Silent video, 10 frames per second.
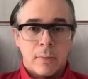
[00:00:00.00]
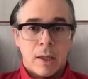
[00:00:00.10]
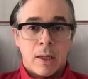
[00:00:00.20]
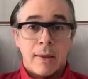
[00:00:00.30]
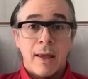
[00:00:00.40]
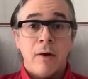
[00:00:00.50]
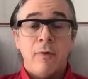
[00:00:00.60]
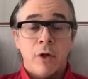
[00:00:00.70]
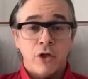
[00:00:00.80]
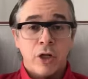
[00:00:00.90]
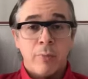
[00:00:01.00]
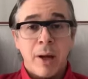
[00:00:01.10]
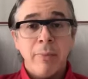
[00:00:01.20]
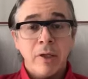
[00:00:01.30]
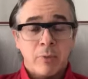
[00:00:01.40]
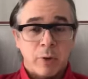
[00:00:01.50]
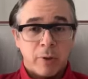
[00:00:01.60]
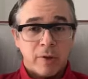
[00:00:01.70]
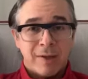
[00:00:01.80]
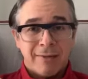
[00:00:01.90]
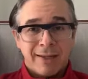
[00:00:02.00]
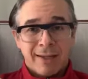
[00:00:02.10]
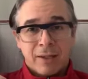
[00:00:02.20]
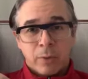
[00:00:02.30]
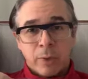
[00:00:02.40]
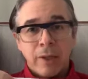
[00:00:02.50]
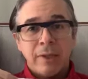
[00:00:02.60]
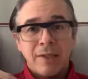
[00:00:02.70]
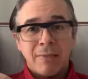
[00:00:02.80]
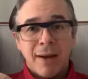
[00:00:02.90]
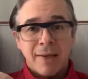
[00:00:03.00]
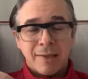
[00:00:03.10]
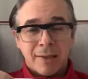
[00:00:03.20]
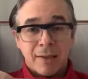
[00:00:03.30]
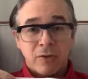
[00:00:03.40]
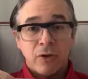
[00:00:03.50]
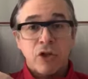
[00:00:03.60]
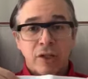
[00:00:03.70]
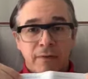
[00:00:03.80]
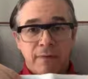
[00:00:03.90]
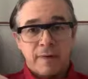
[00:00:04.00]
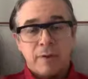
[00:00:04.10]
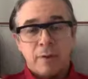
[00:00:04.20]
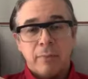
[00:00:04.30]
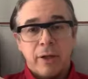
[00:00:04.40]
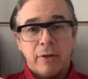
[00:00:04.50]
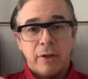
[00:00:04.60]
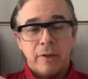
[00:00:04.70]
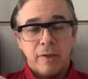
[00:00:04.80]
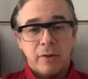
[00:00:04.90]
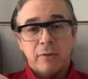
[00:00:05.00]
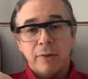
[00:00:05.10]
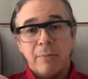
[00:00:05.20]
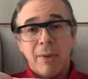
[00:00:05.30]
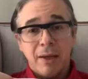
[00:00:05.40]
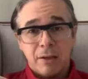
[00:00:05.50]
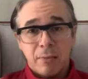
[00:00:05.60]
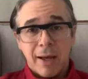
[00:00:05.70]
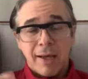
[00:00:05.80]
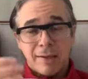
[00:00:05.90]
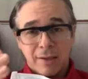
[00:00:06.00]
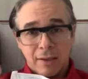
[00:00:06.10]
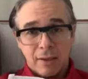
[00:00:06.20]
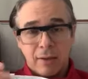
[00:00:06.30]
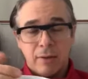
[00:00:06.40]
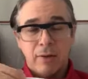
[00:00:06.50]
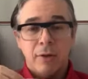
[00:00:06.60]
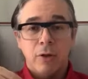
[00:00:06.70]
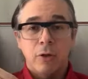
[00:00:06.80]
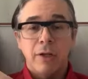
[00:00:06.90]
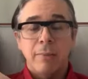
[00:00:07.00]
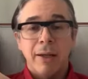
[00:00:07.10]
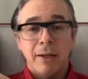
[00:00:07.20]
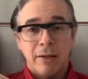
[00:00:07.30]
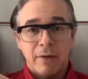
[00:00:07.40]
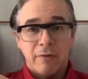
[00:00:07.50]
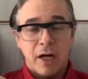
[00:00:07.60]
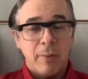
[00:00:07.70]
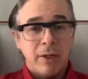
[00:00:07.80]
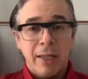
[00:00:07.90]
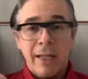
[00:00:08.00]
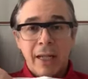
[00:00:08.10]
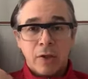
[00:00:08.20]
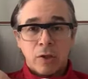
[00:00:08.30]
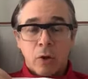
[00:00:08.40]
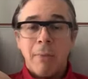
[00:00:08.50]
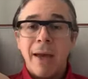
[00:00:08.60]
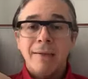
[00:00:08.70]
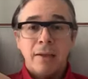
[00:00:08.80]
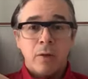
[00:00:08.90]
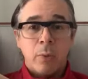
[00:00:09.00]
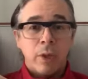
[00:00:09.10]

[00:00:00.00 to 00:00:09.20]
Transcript: Now, for the general public's purpose, really this mask is really just a physical barrier. This is not really a medical mask. You're not in a medical environment. So a mask that you're wearing when